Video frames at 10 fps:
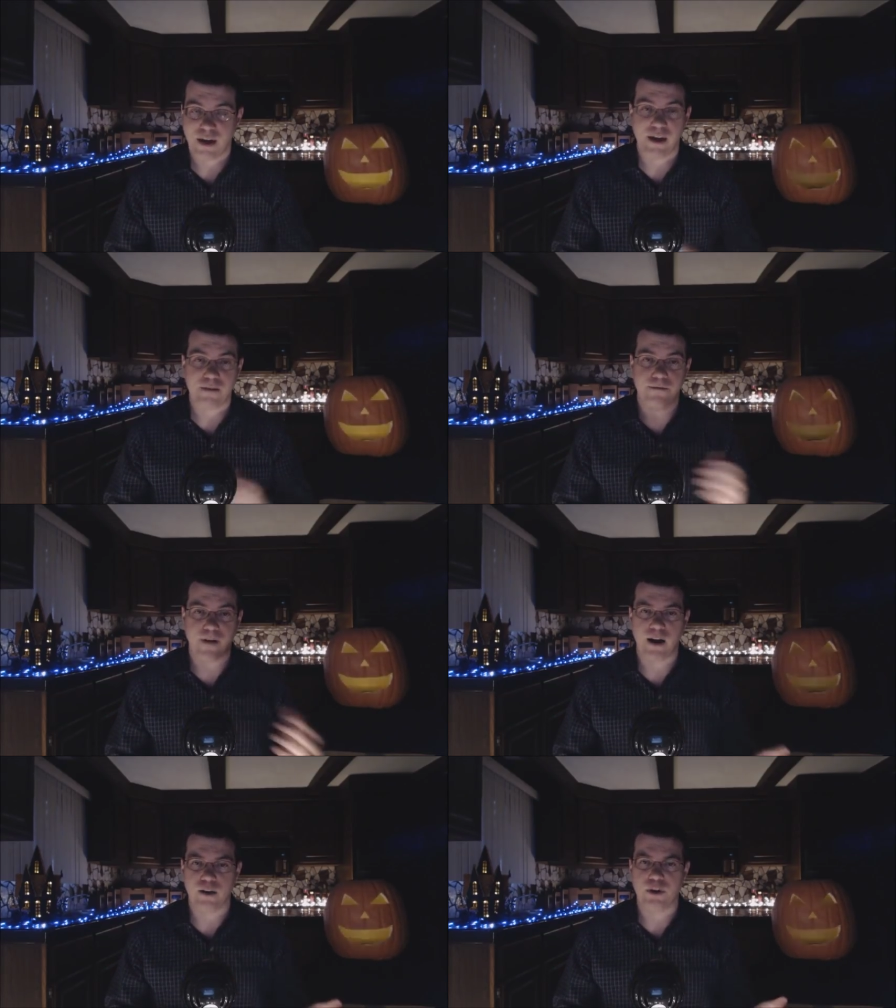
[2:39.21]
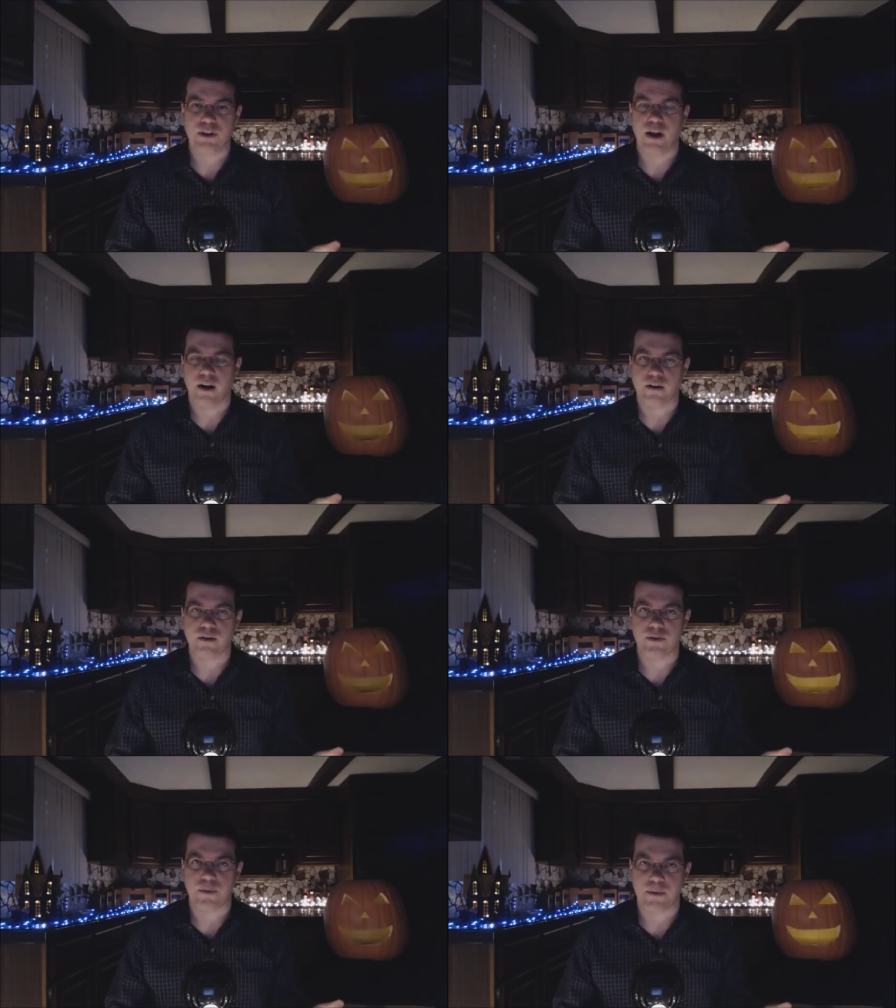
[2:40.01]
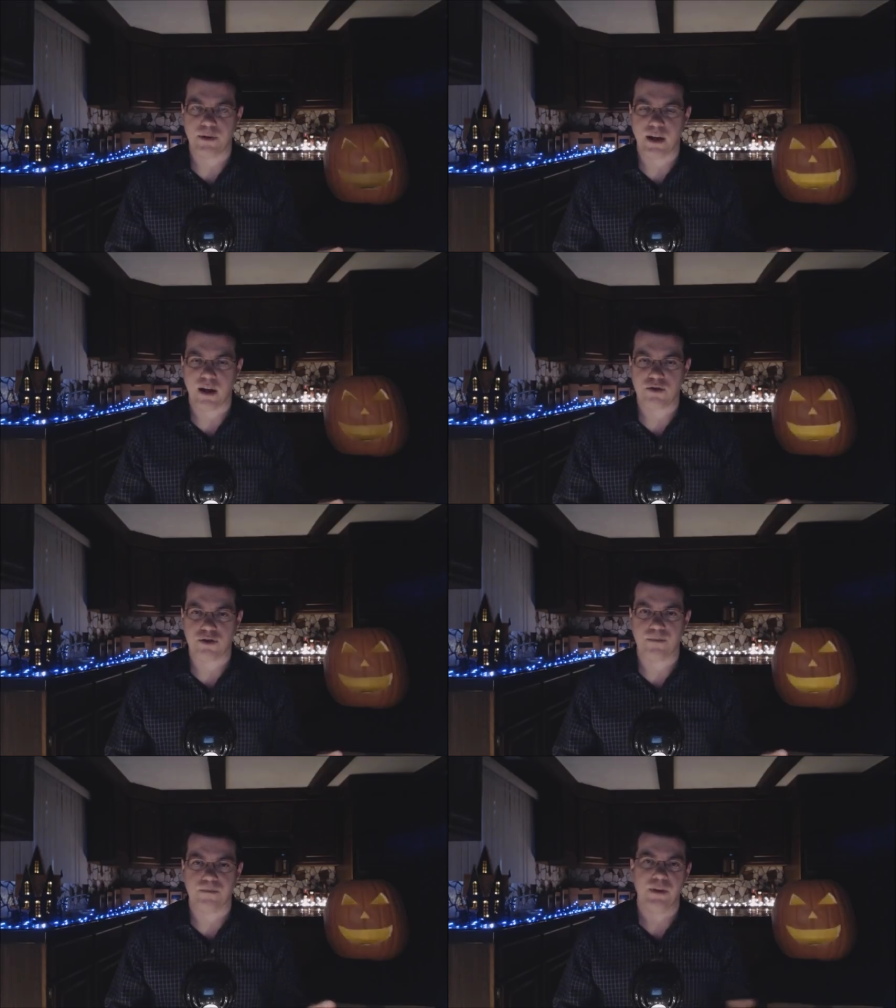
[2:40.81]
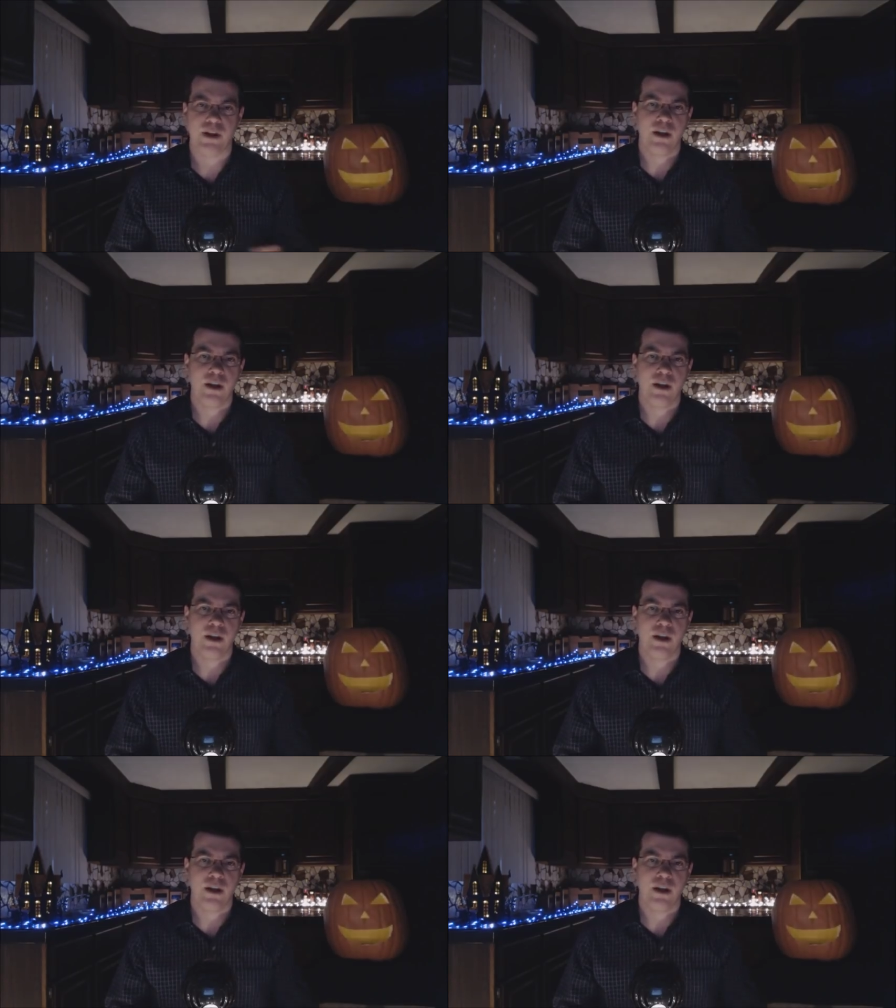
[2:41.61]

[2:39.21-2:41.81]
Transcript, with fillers: and following the article's publication,